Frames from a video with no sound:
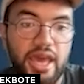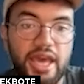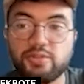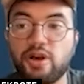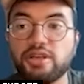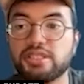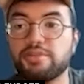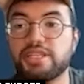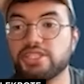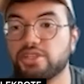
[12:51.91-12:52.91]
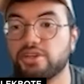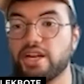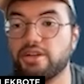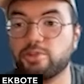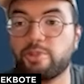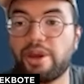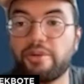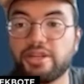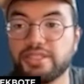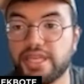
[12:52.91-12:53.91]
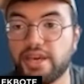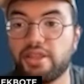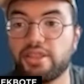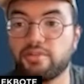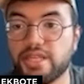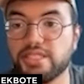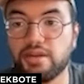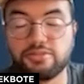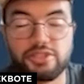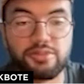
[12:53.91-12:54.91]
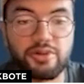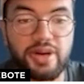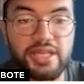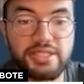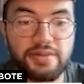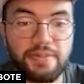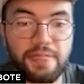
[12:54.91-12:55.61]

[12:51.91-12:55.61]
as well as some additional headers we might want to set on the REST upstream request.